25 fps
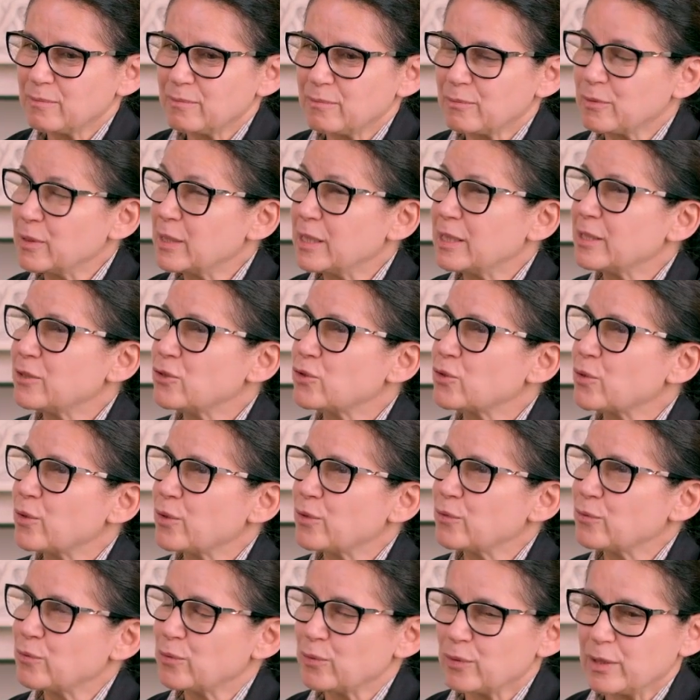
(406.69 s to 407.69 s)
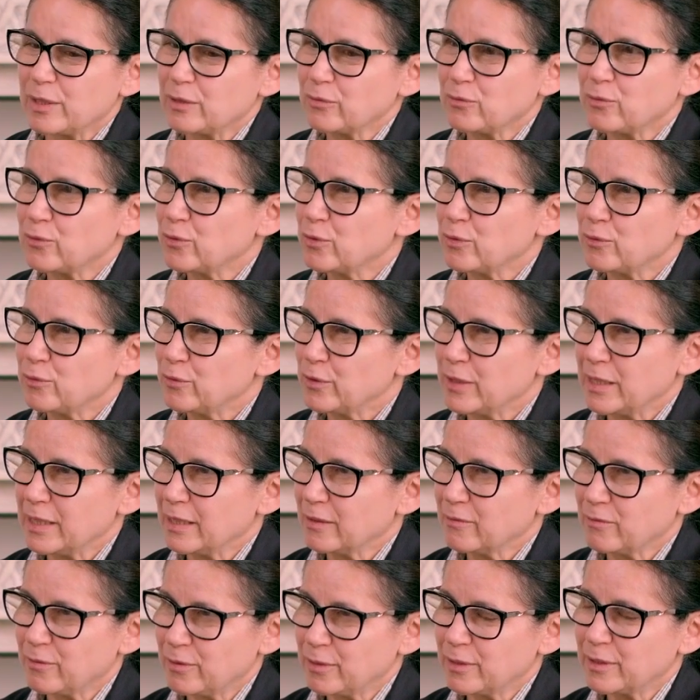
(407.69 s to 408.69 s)
really joyful and
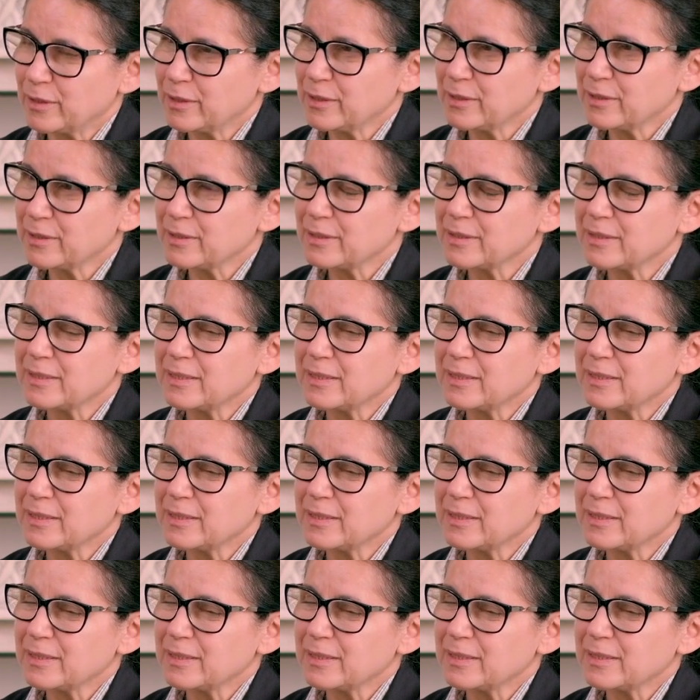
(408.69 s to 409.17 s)
fulfilling work,